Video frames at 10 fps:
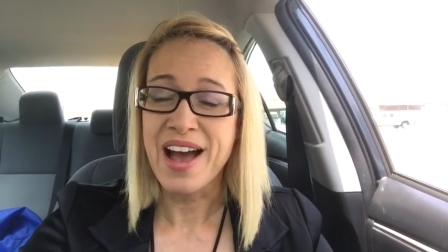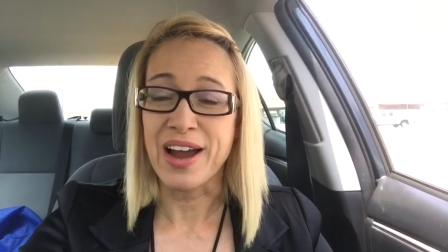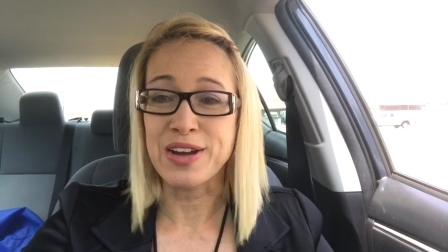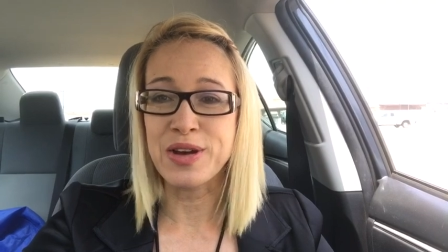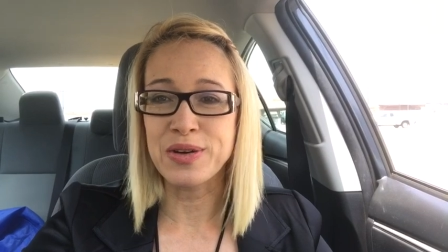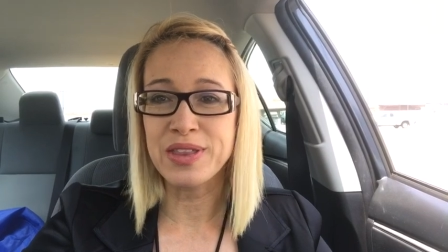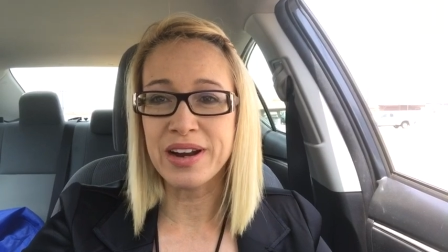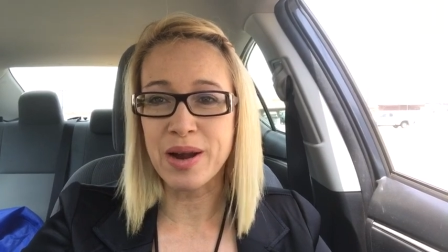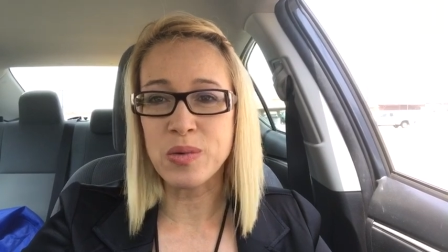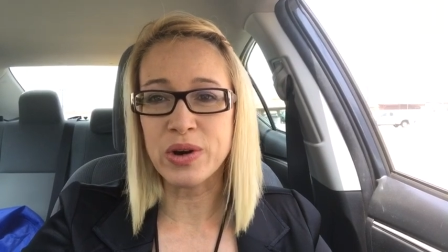I know
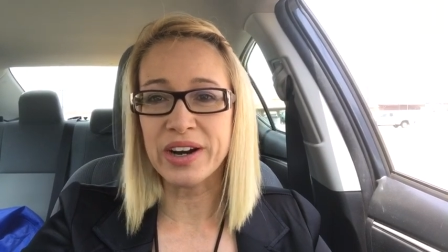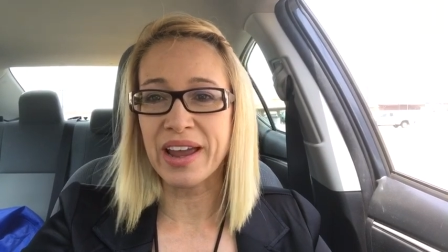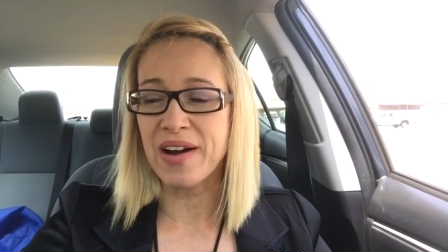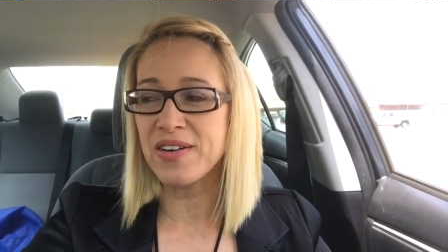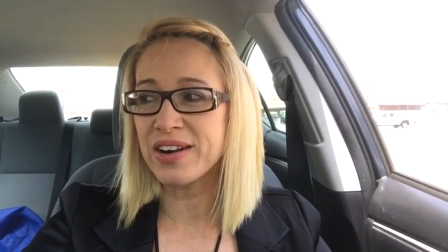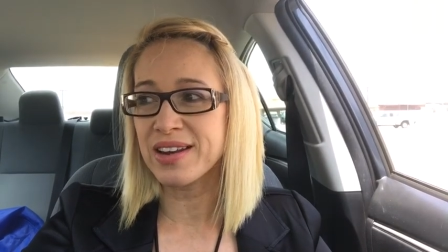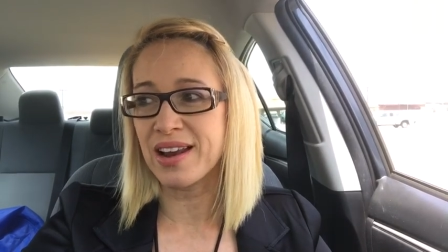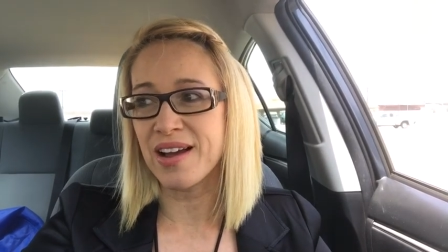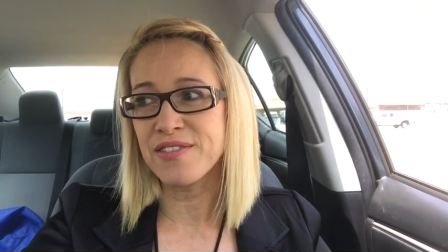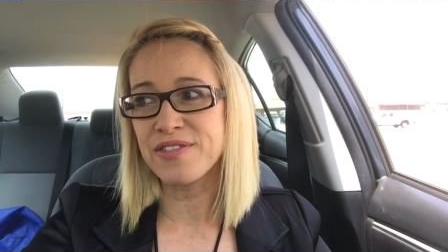that I work out
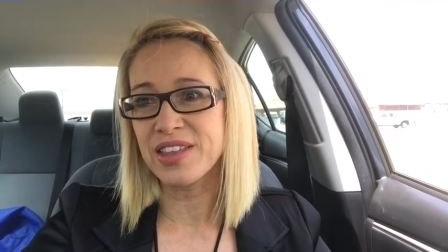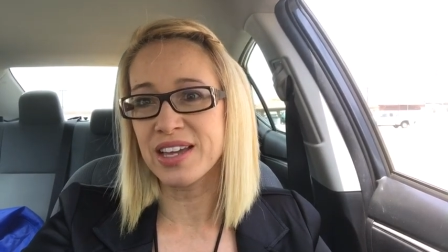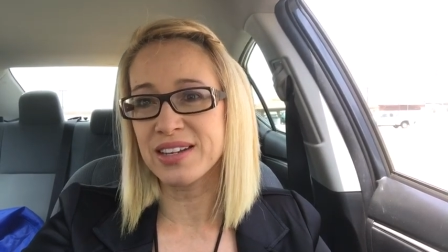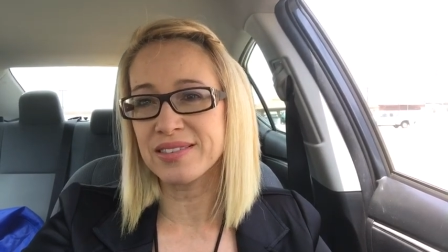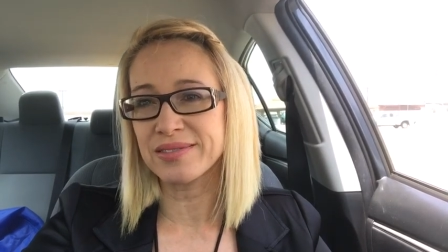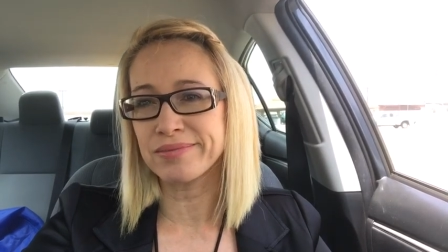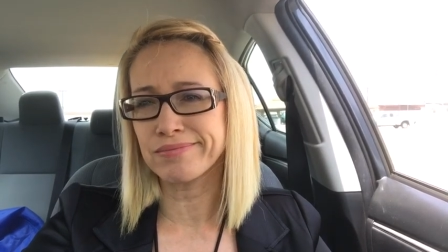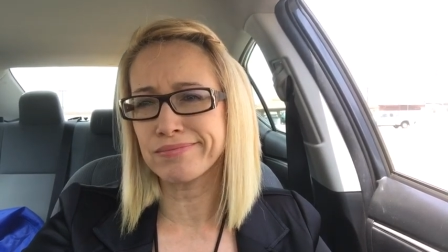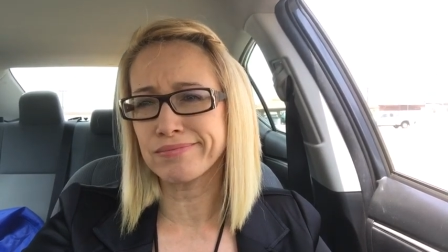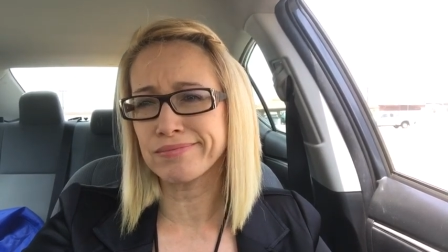enough that
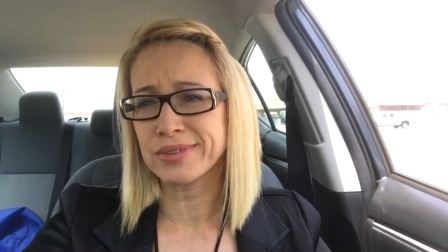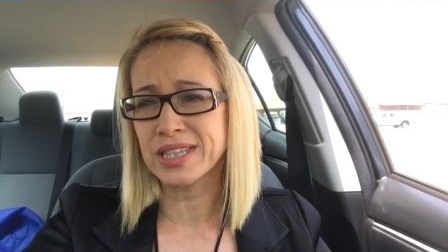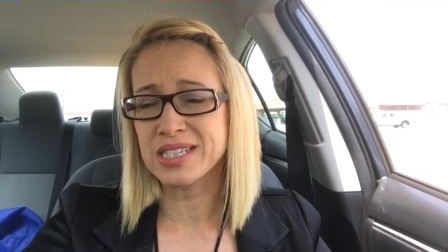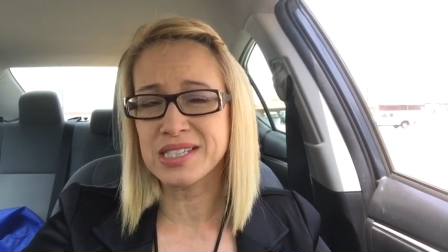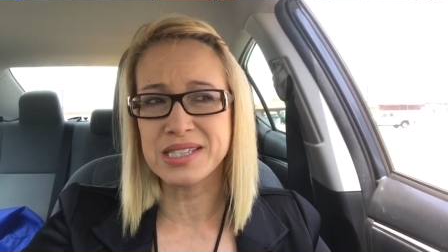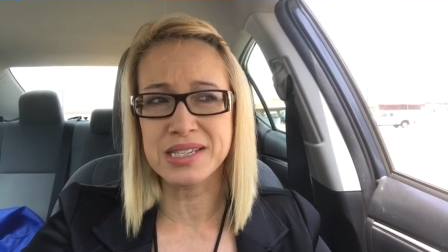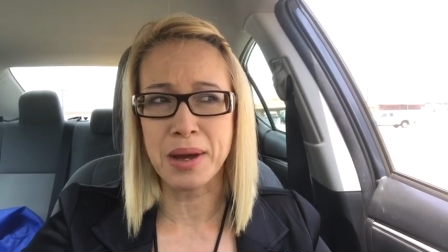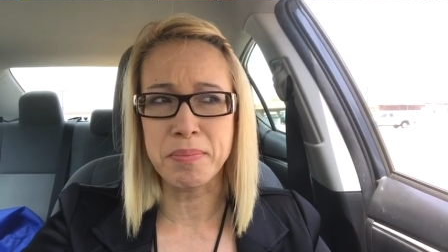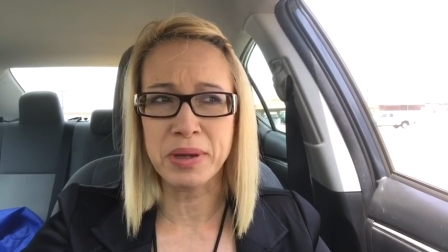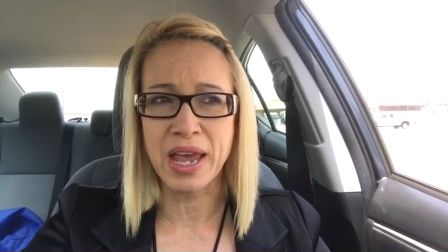the
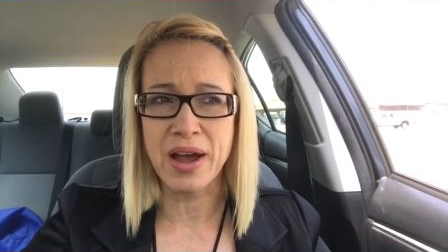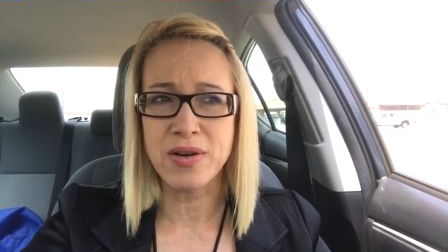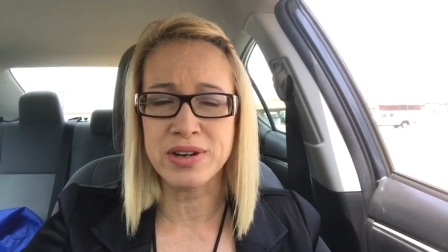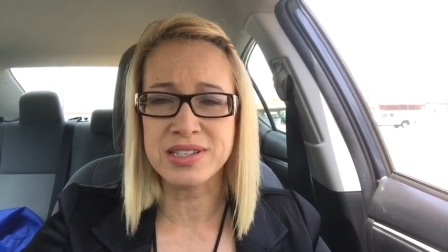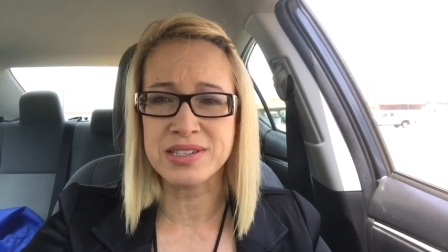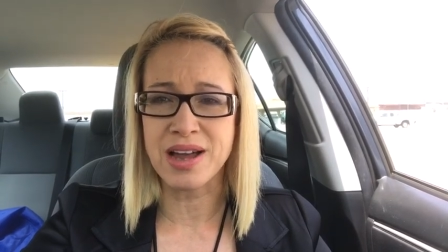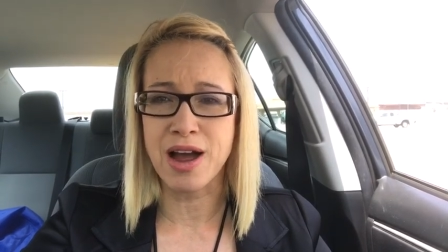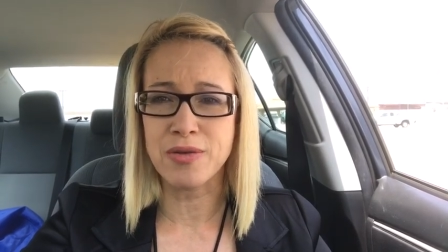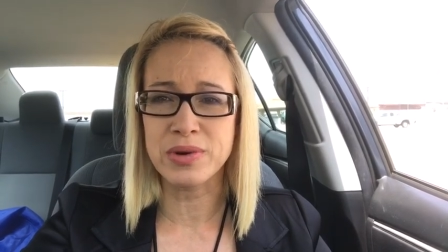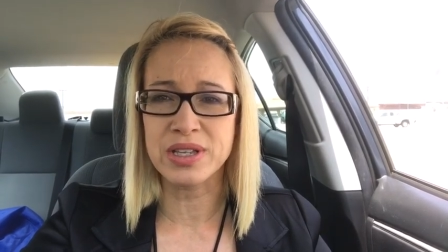step count is
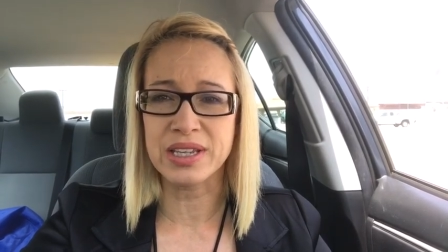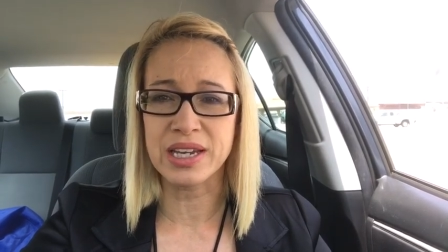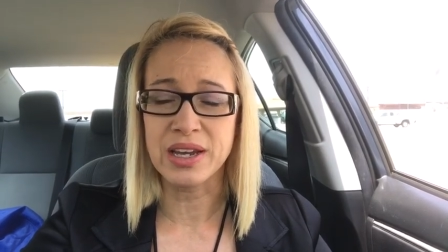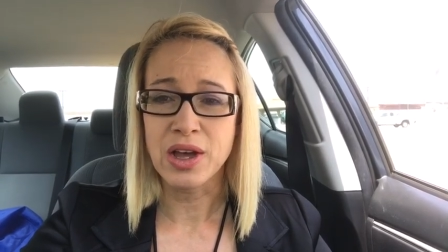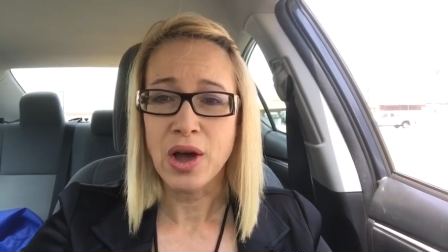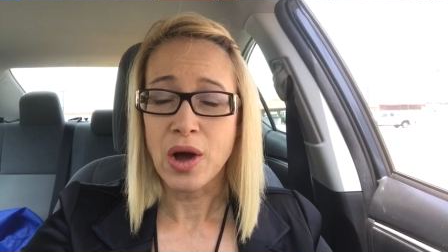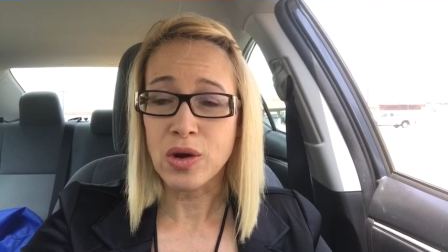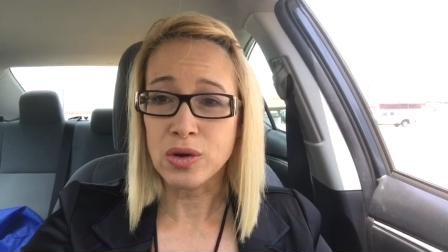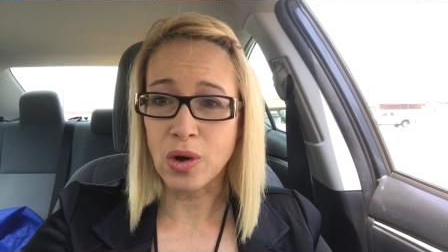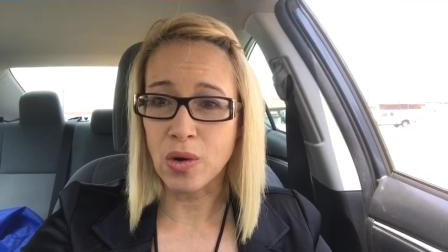not really
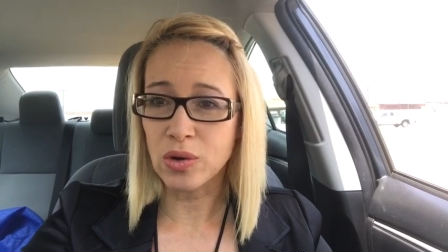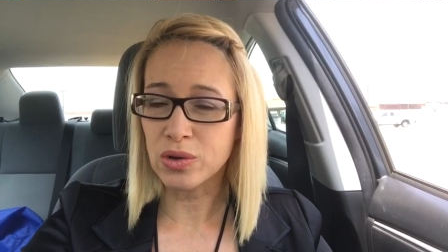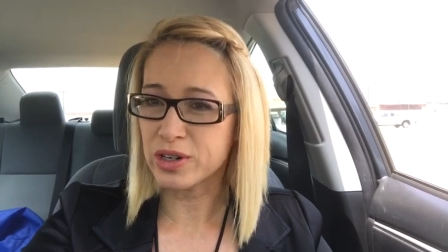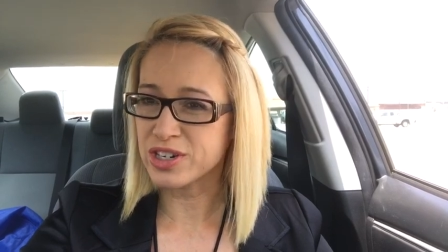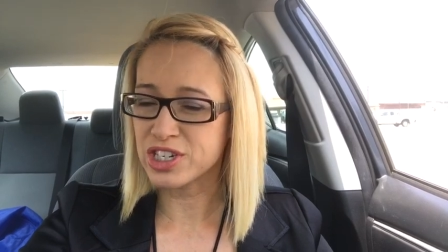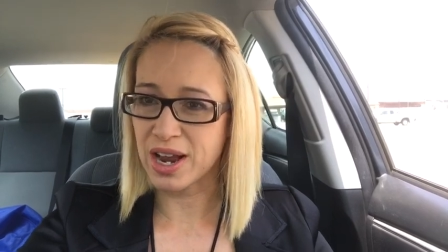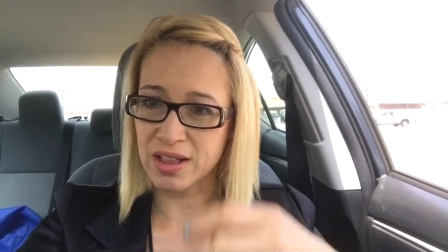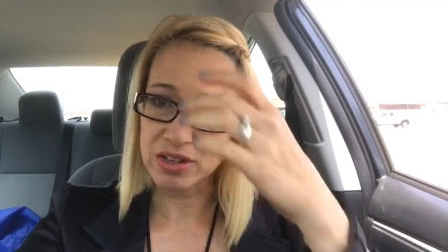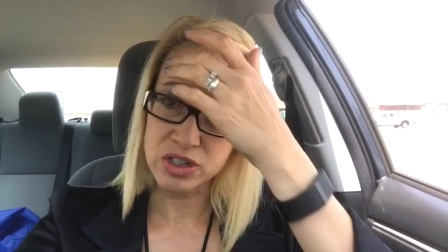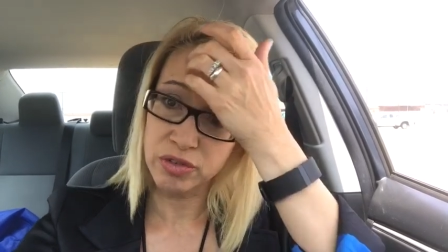a goal or a
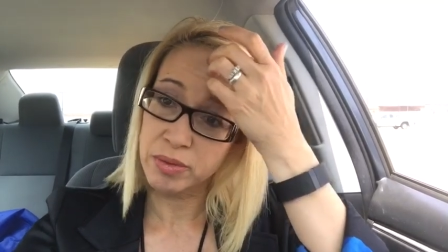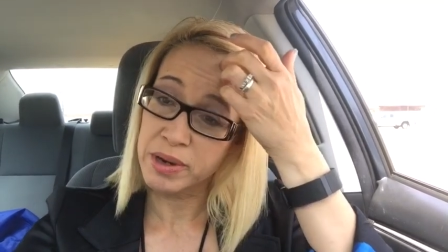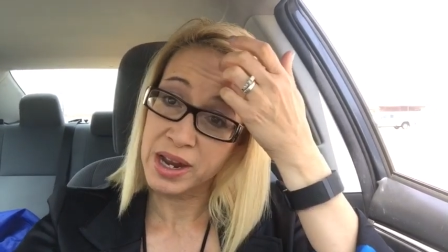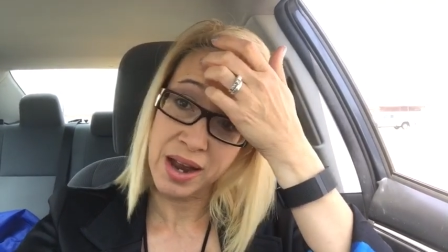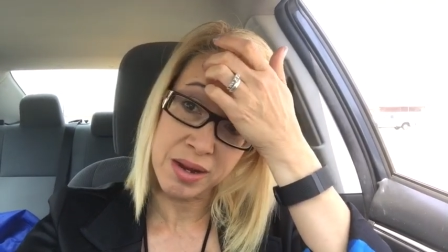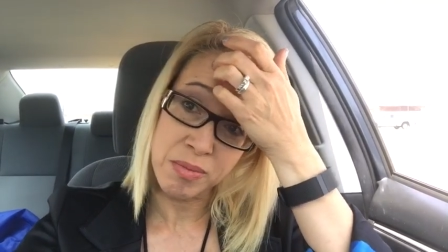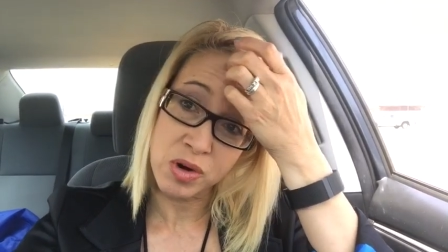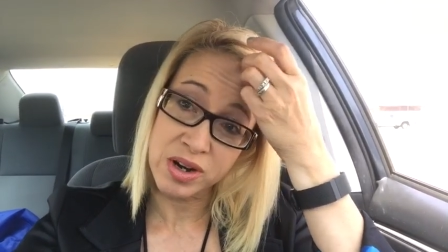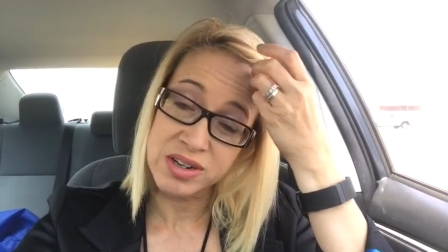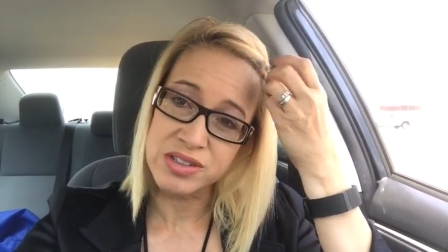challenge for me
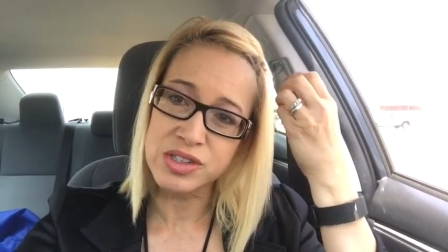anymore.